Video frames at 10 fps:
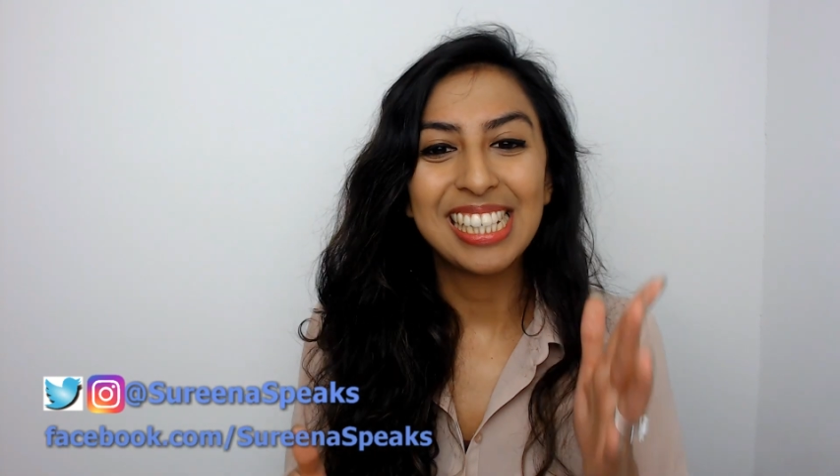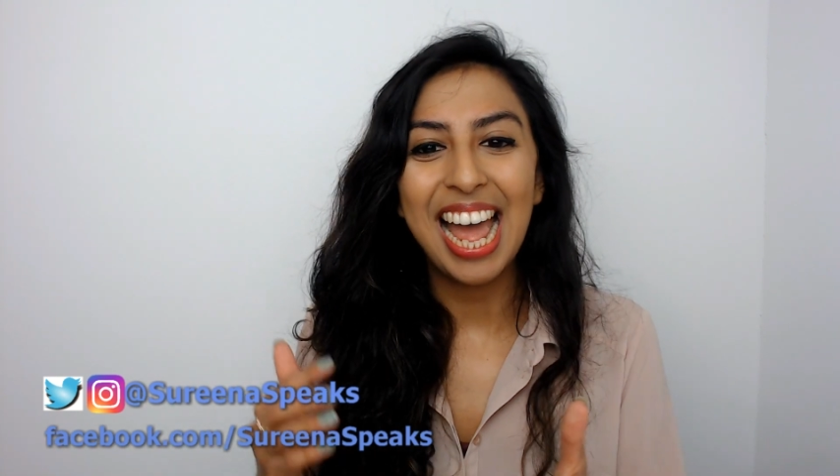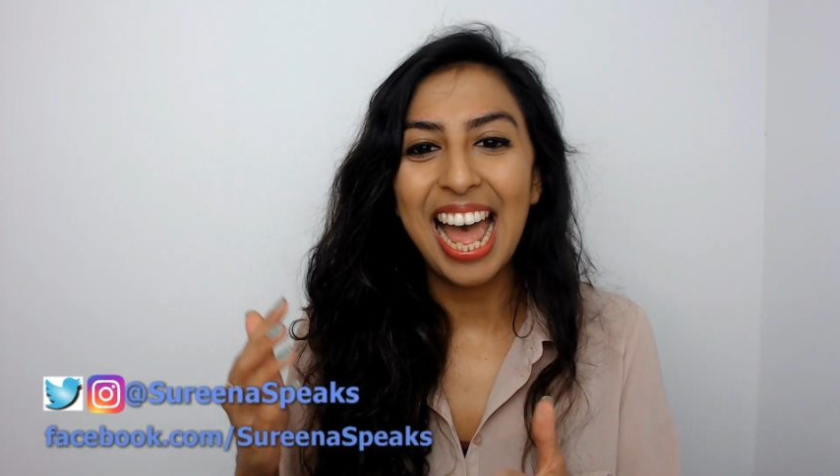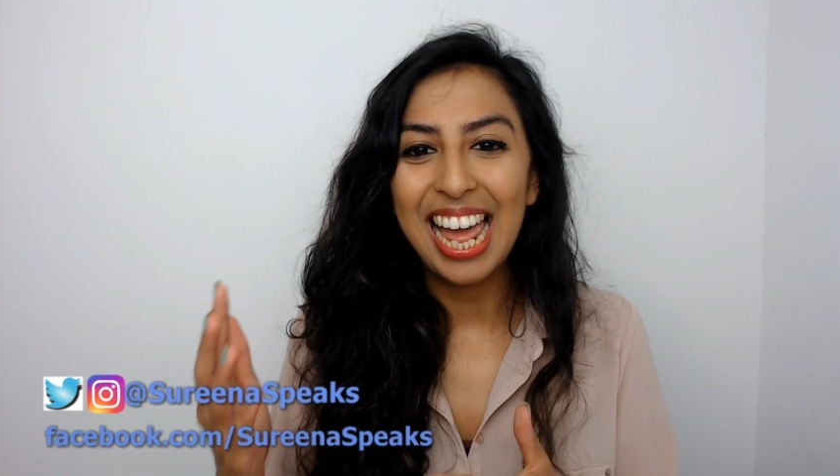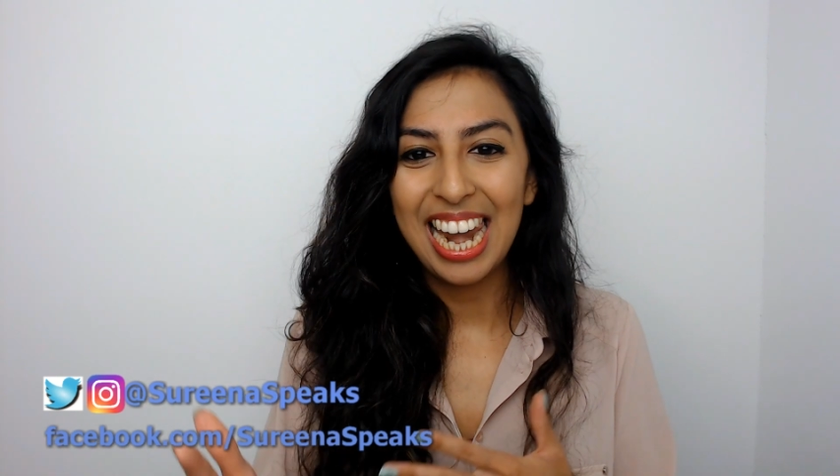
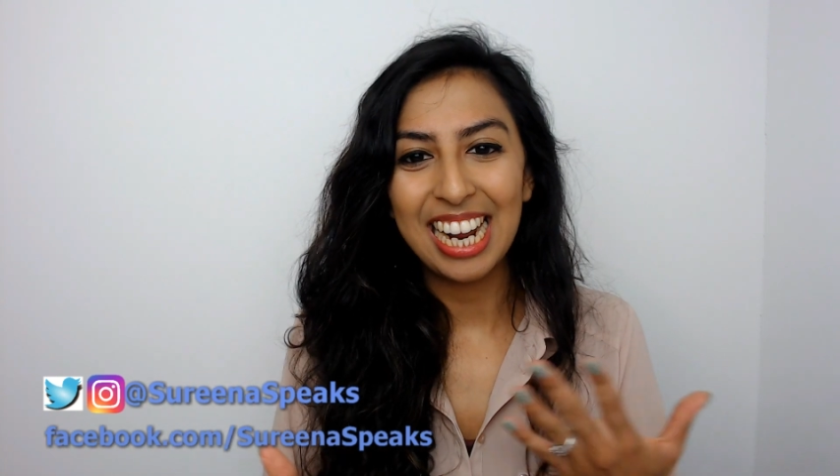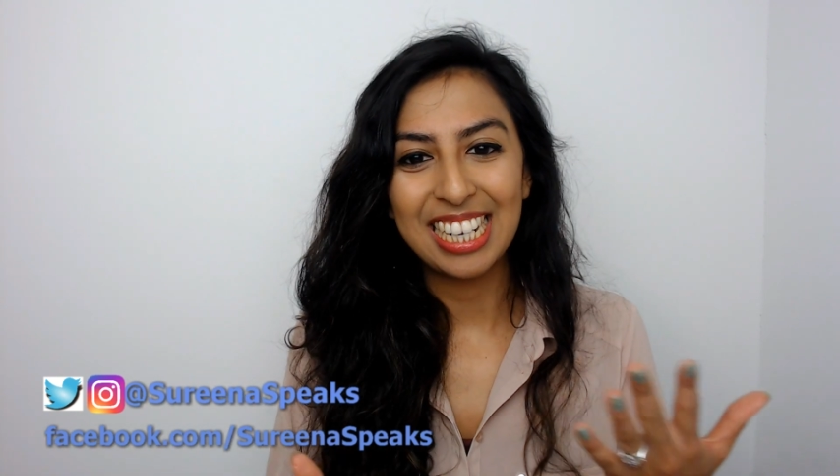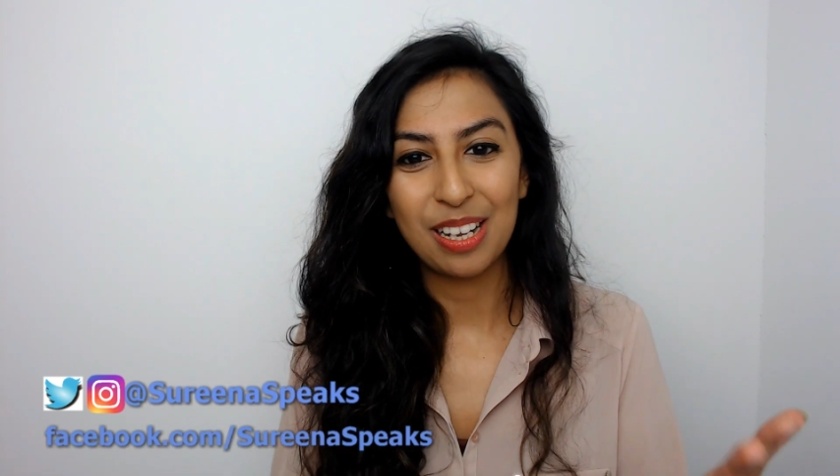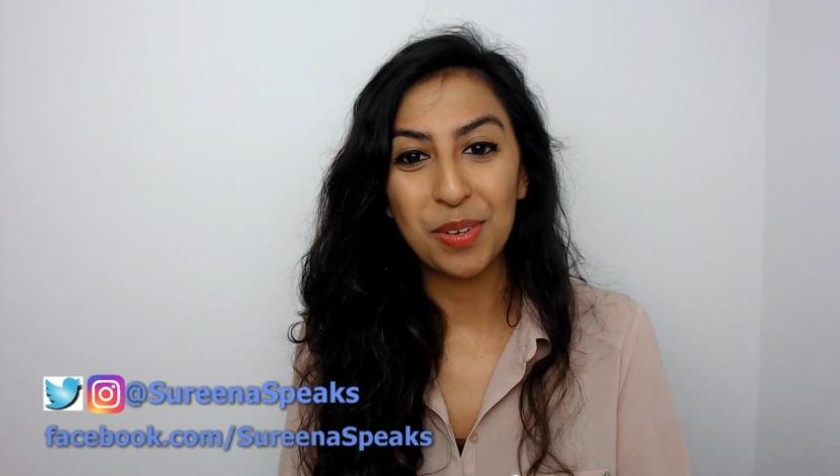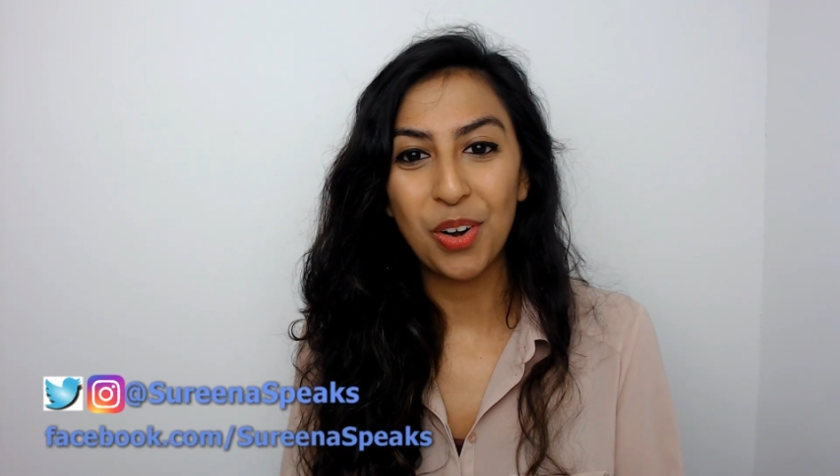share,
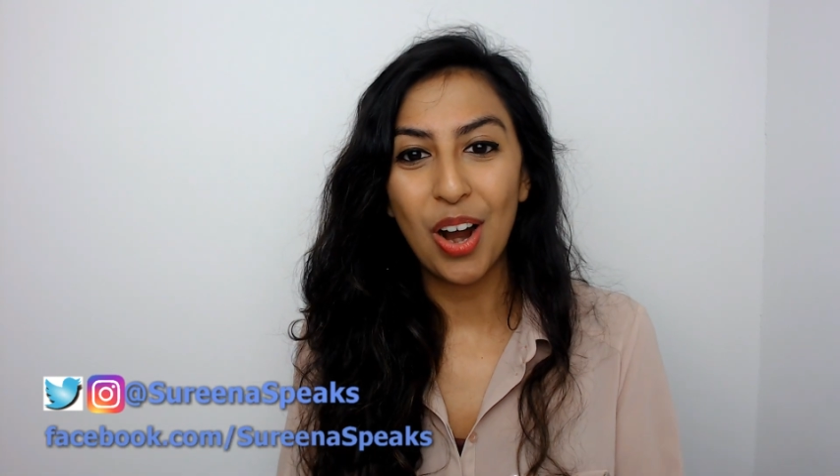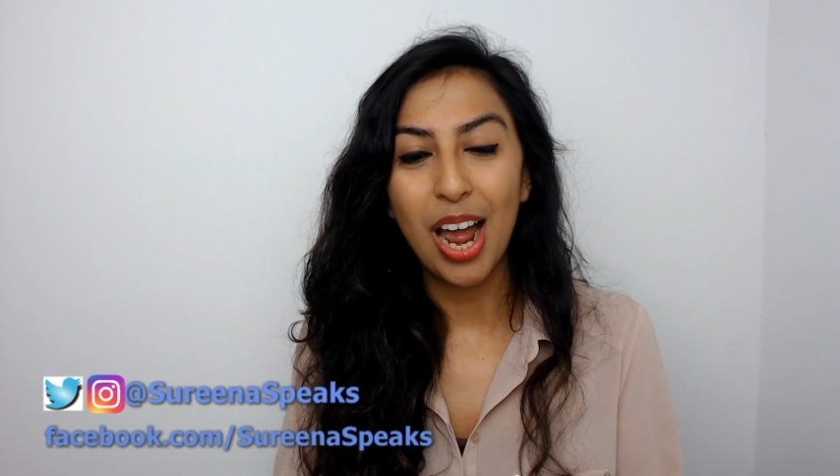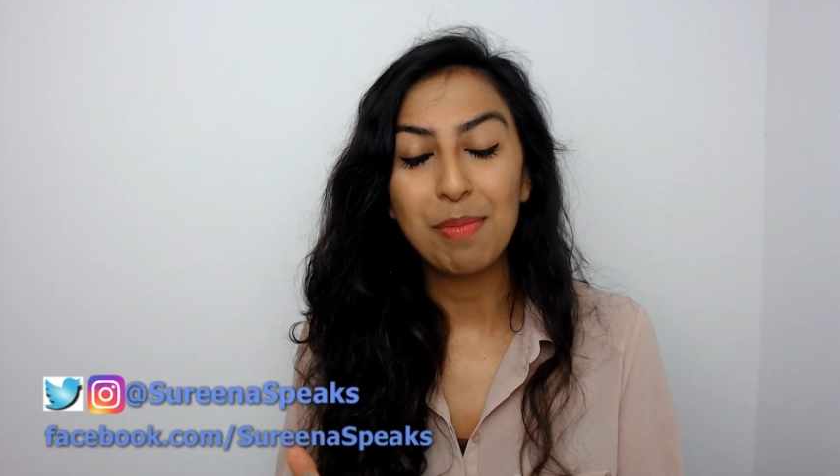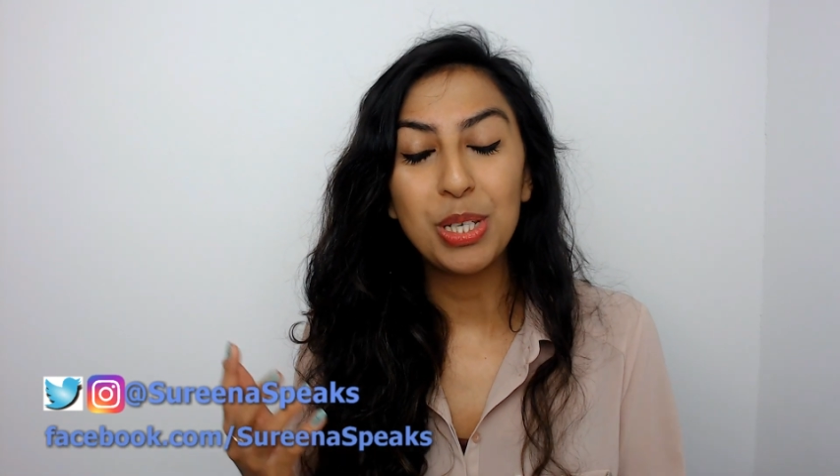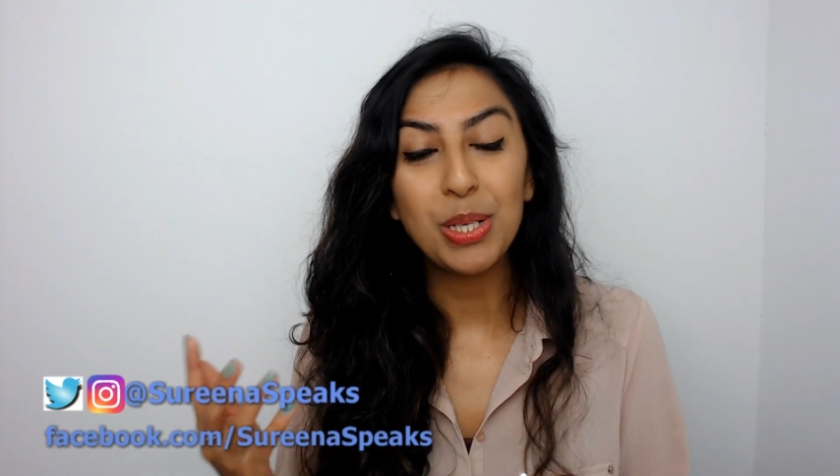like, subscribe,